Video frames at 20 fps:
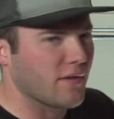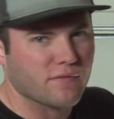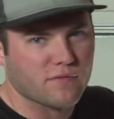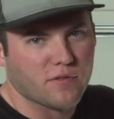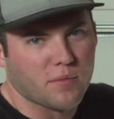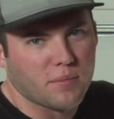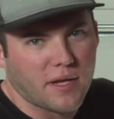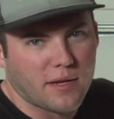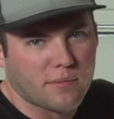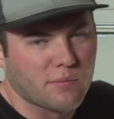
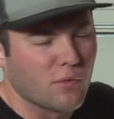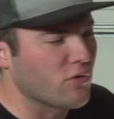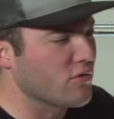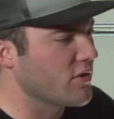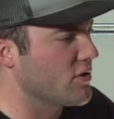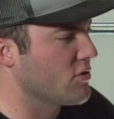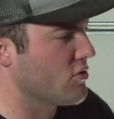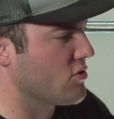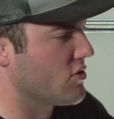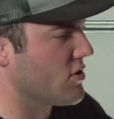from like Mo
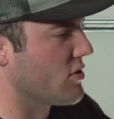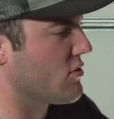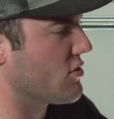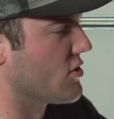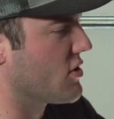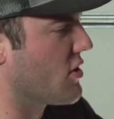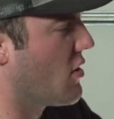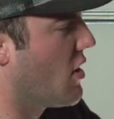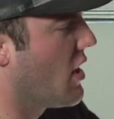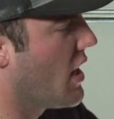Richardson or
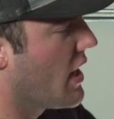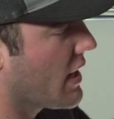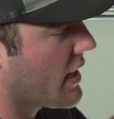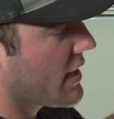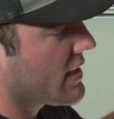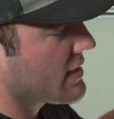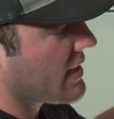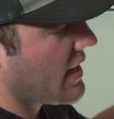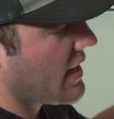so, because